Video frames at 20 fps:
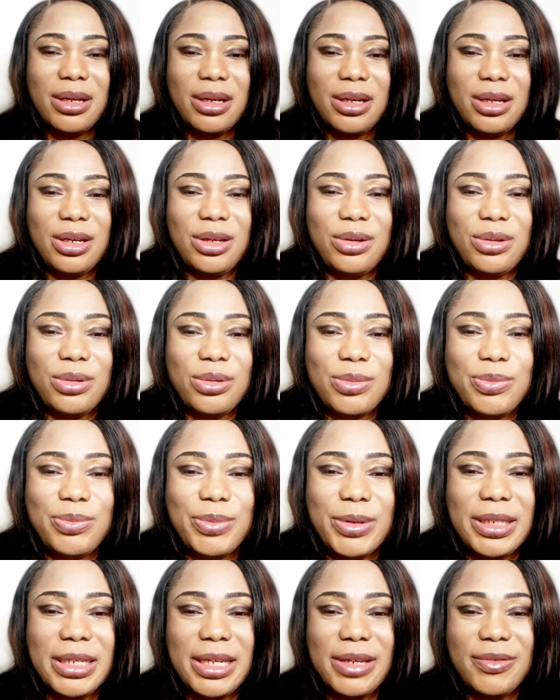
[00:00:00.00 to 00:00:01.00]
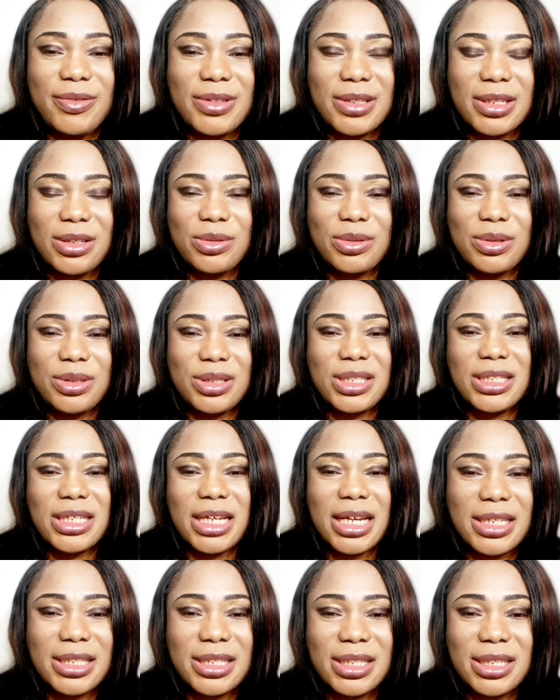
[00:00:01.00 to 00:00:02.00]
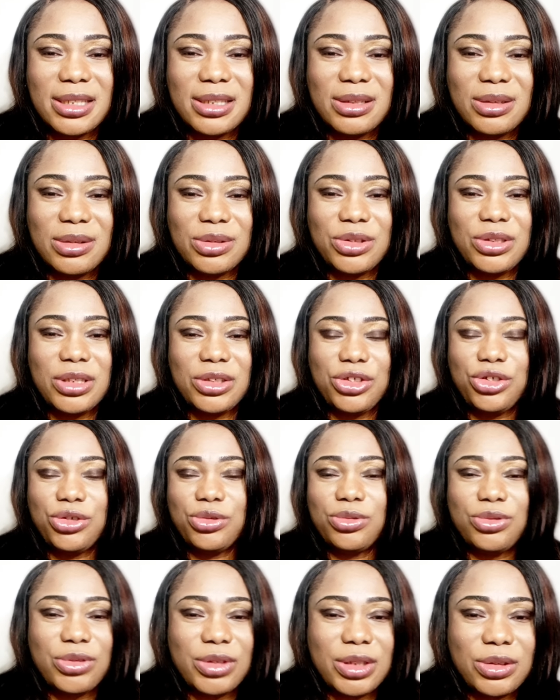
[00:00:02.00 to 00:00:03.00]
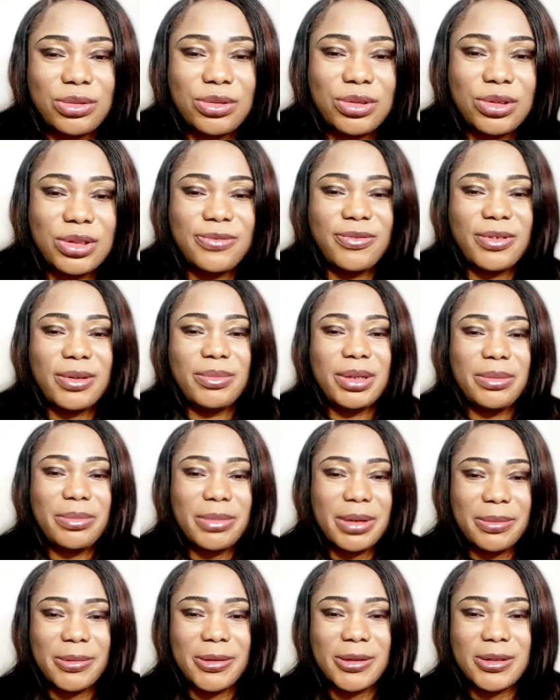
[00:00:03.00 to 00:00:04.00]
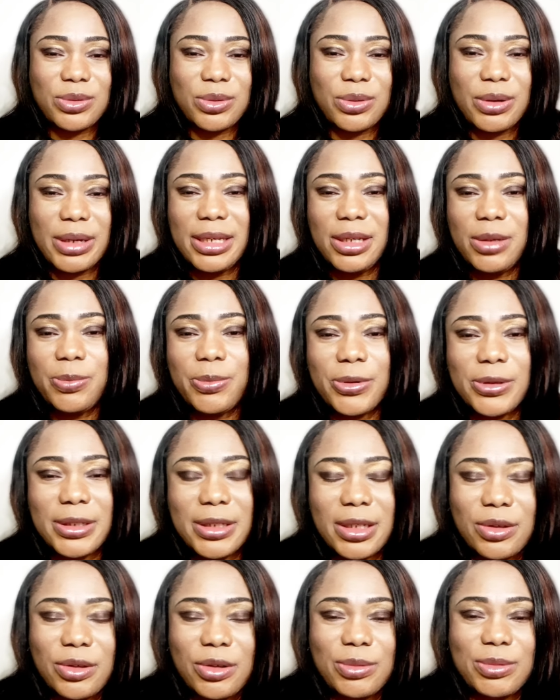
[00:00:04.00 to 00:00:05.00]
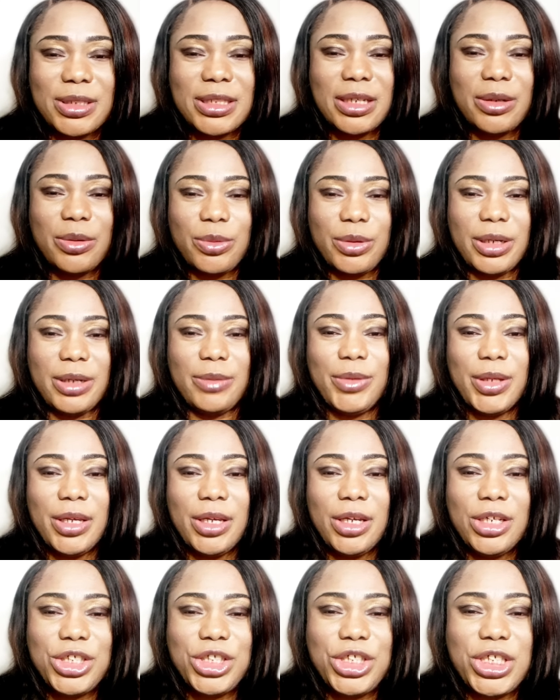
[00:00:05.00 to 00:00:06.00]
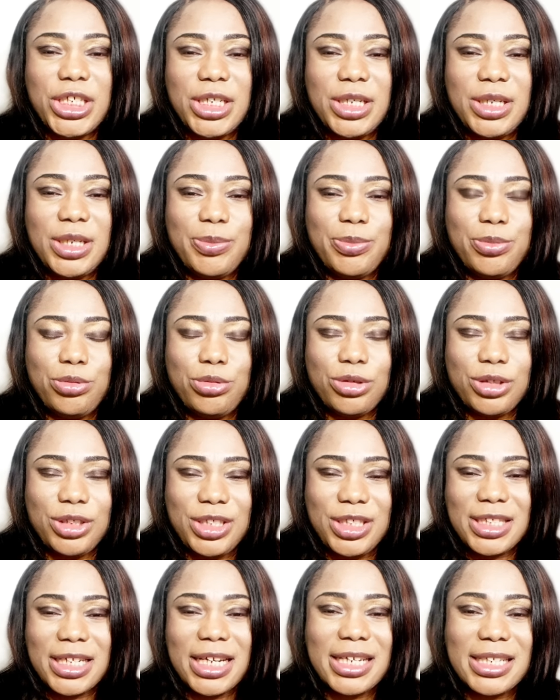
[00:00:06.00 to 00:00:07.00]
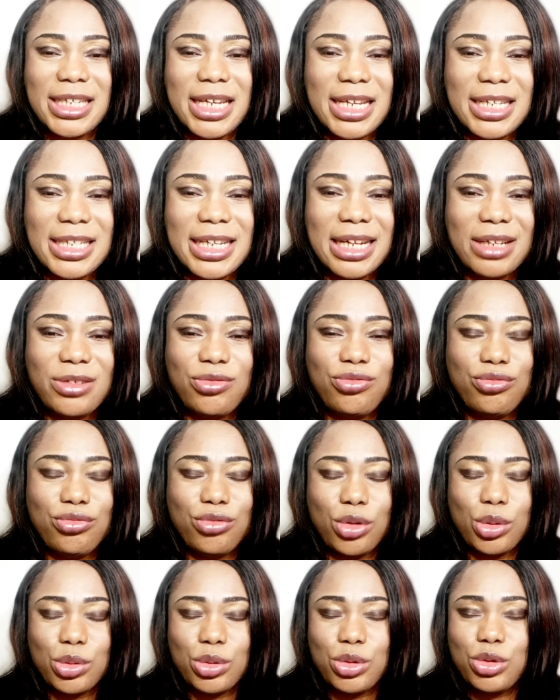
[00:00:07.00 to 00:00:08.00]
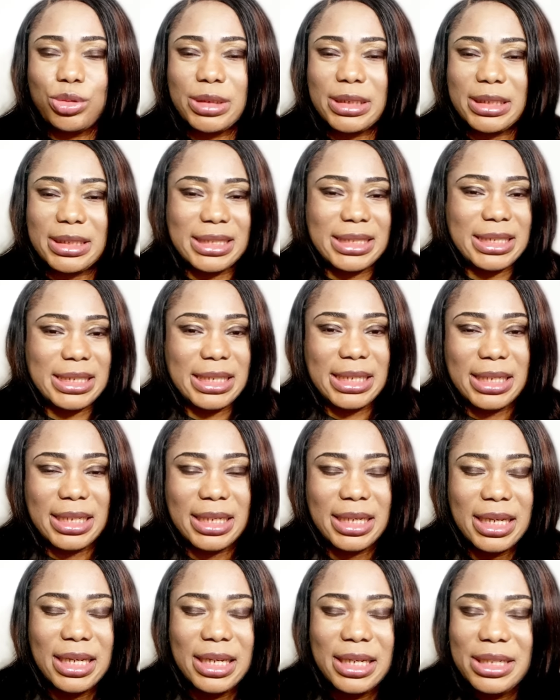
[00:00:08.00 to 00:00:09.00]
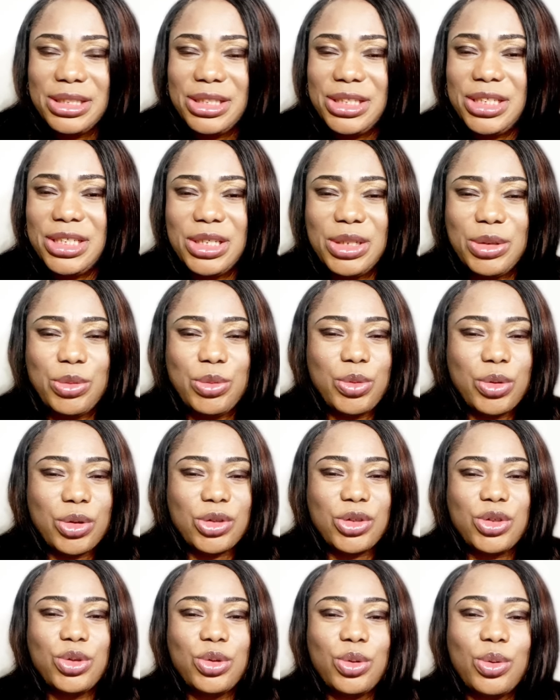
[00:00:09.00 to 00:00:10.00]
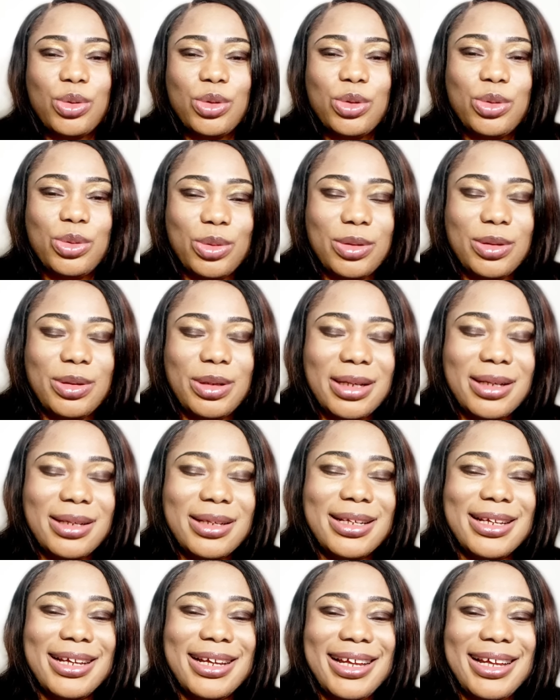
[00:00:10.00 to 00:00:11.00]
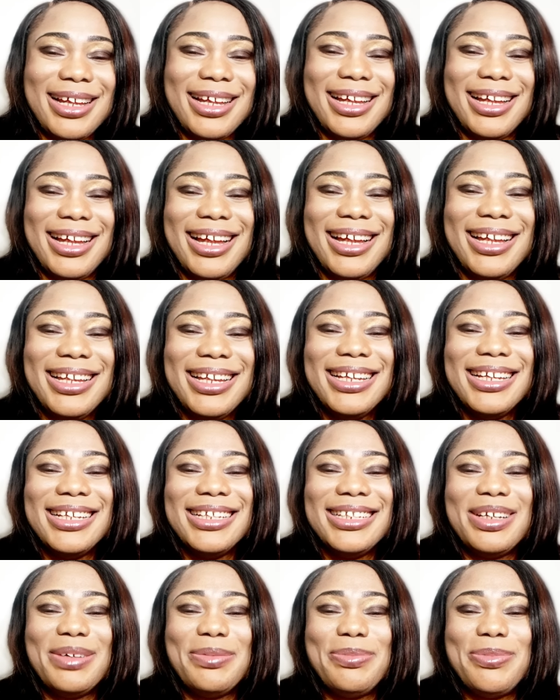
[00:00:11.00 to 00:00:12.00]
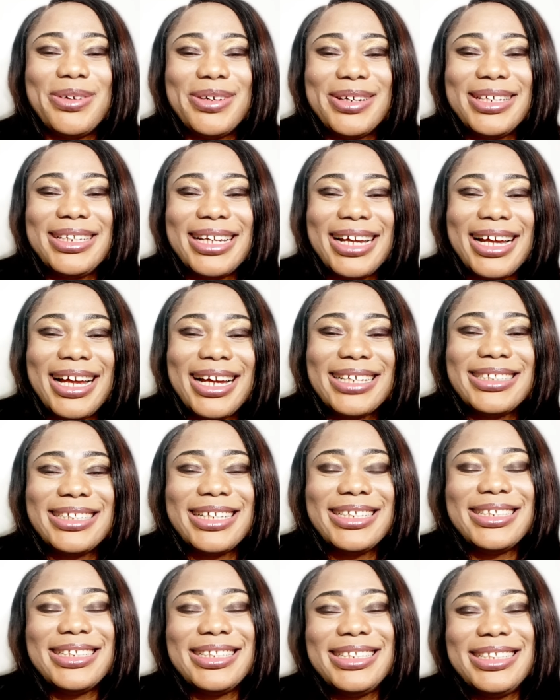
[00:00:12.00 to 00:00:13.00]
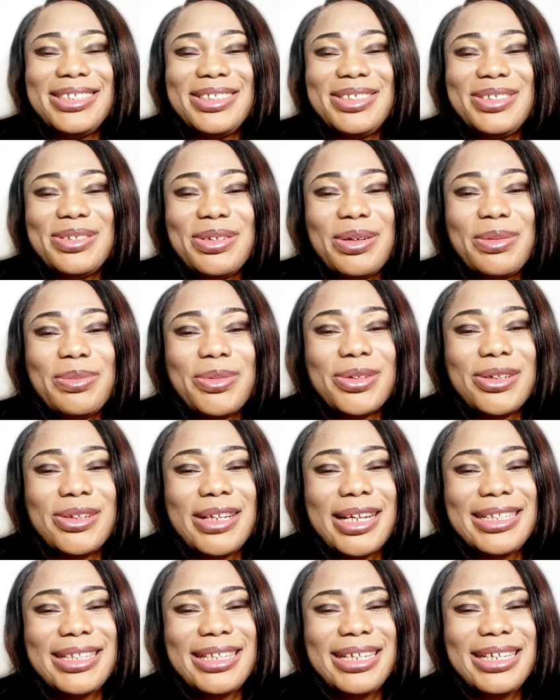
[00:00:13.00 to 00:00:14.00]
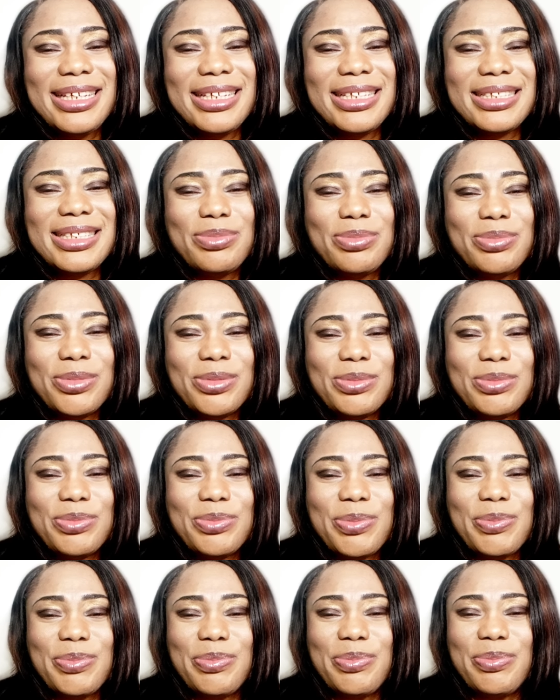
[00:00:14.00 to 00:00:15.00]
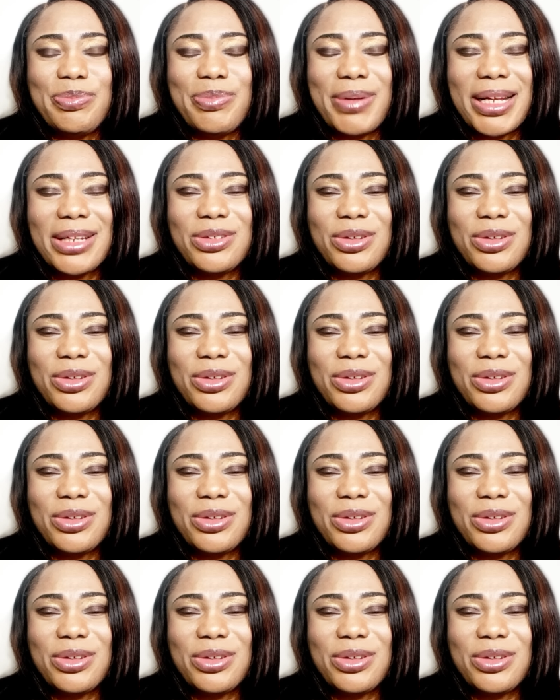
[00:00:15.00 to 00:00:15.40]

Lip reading: you know, beliefs and understanding onto their children, onto the family members or anybody that comes their way. She projected that role to the T. She was so good. The boy that acted a little Omolola, I think he's part